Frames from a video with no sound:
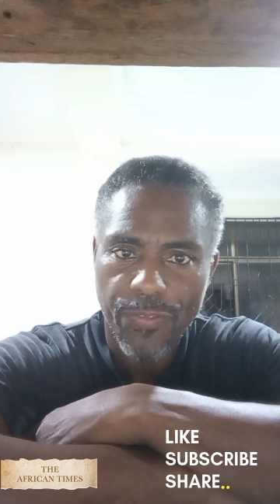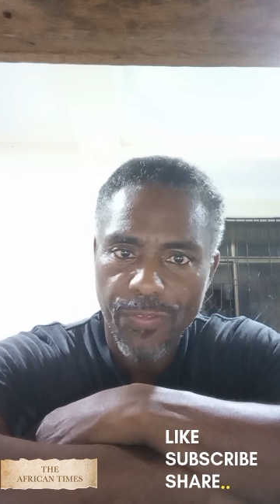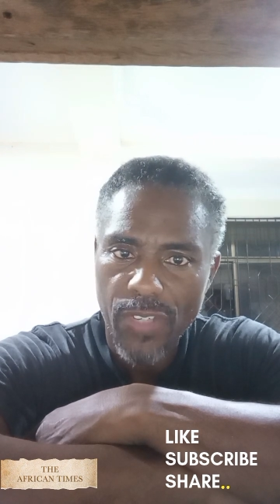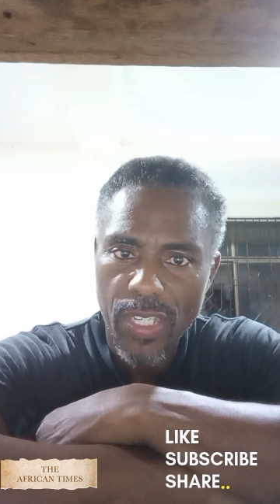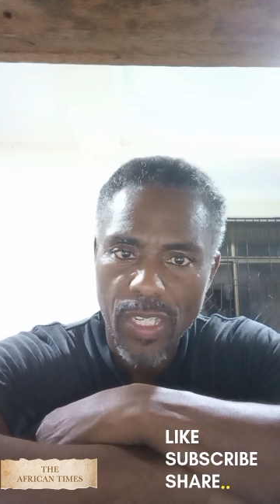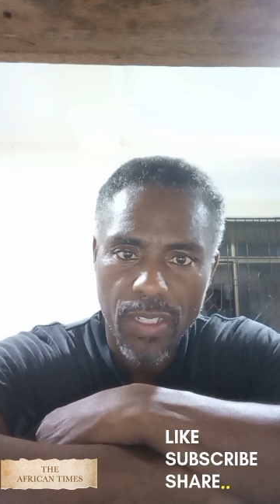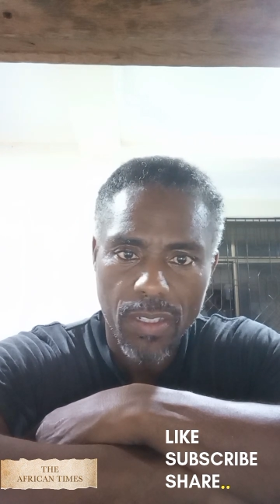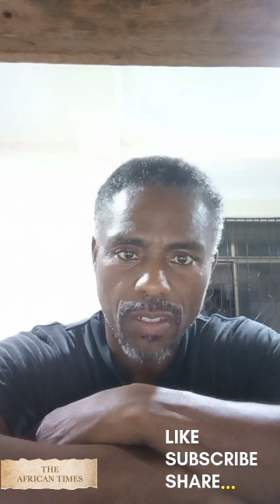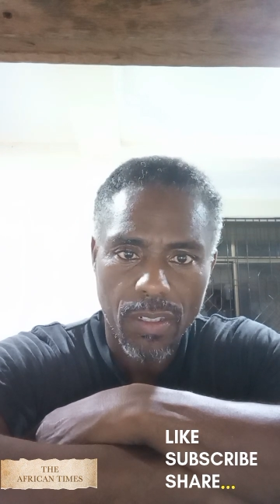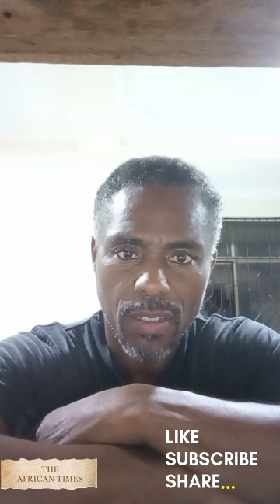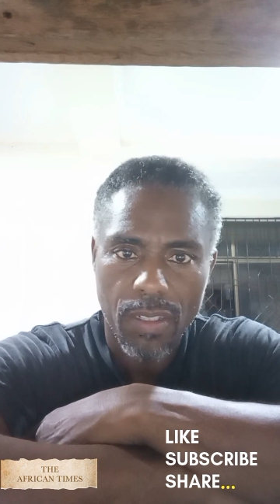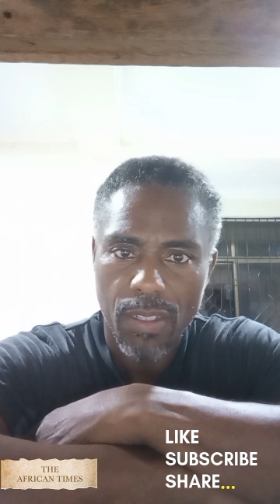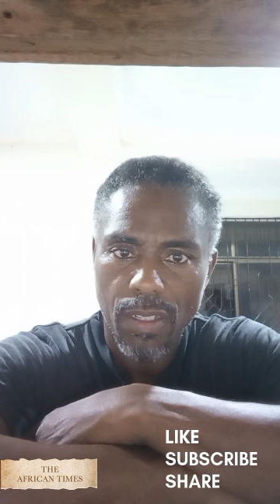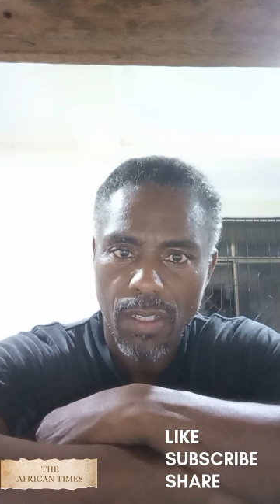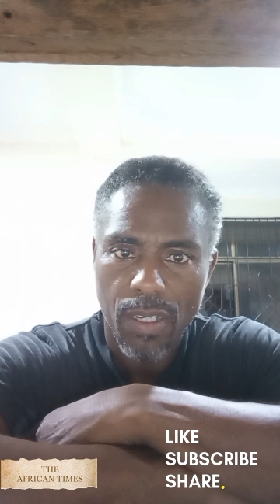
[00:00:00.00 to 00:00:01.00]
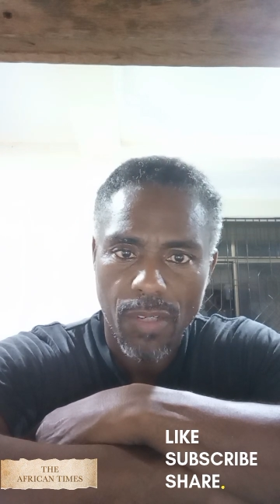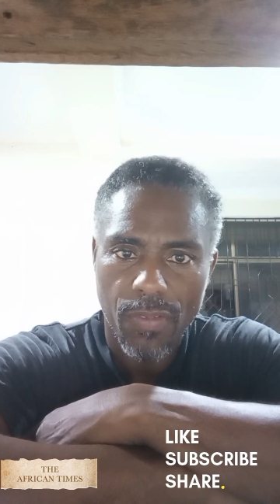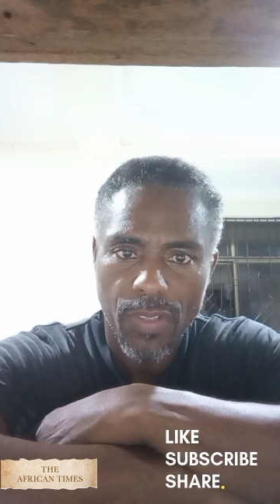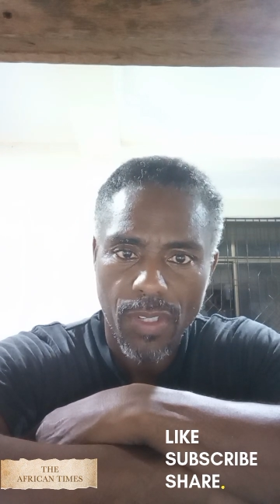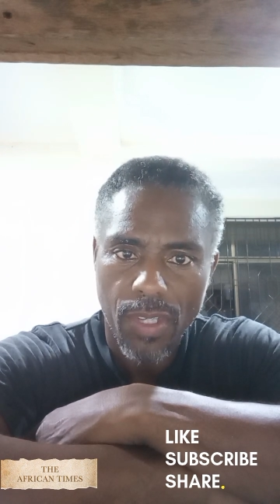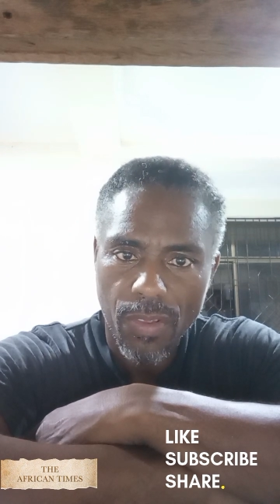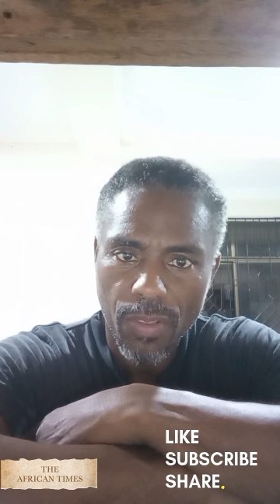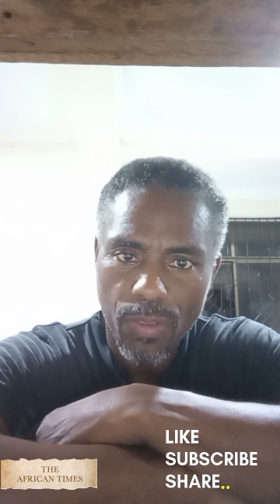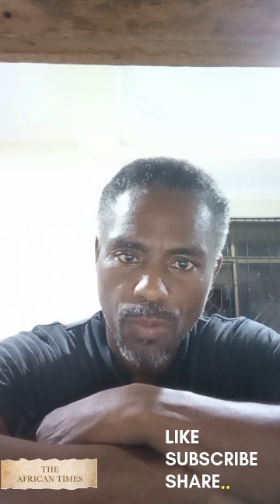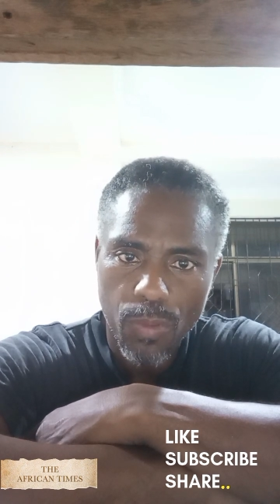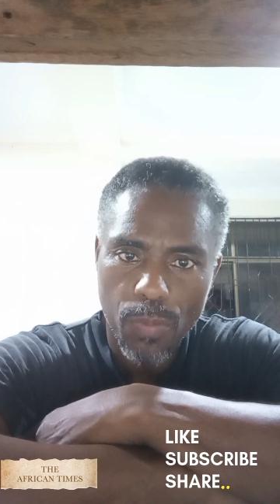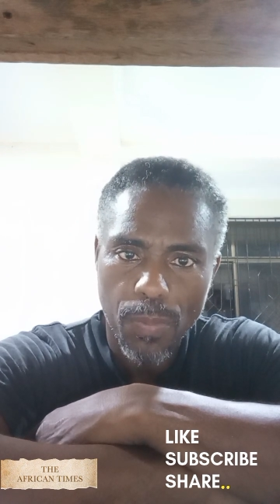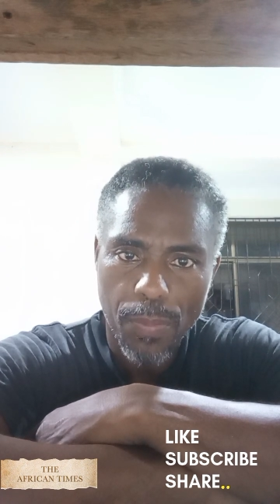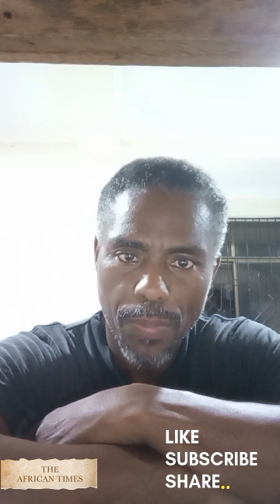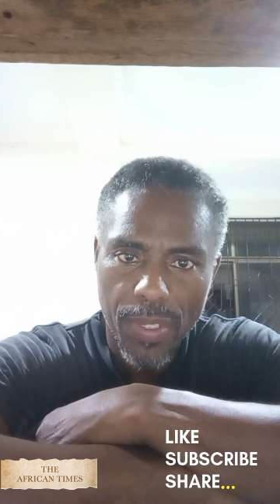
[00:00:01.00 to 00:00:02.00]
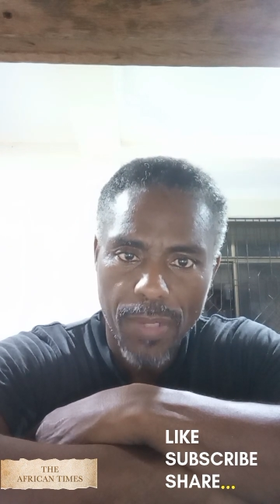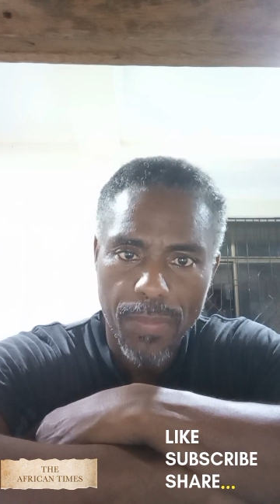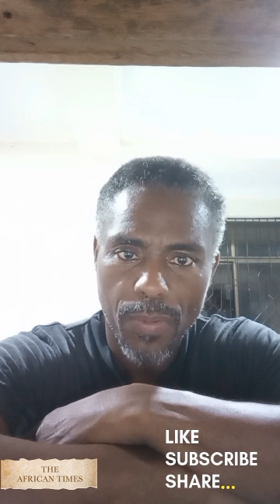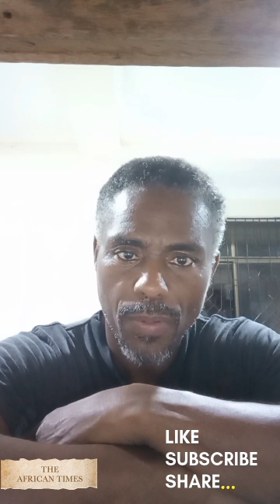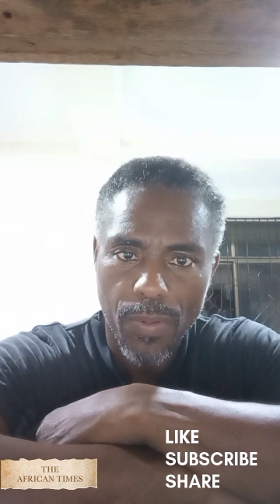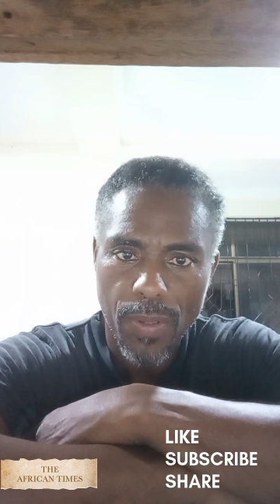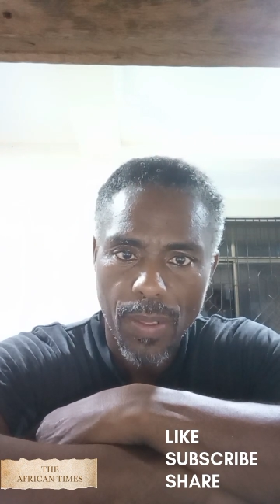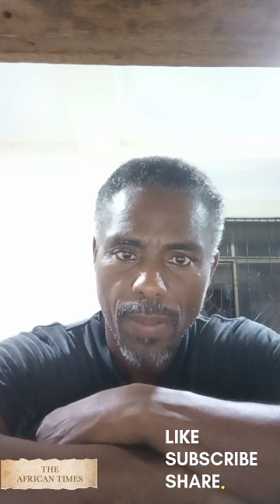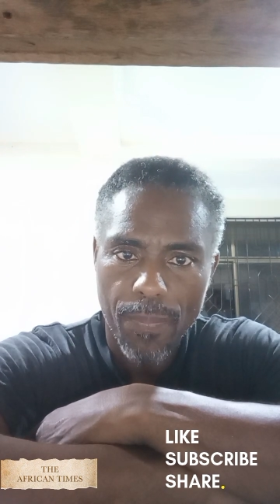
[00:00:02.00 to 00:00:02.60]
fear of another group of people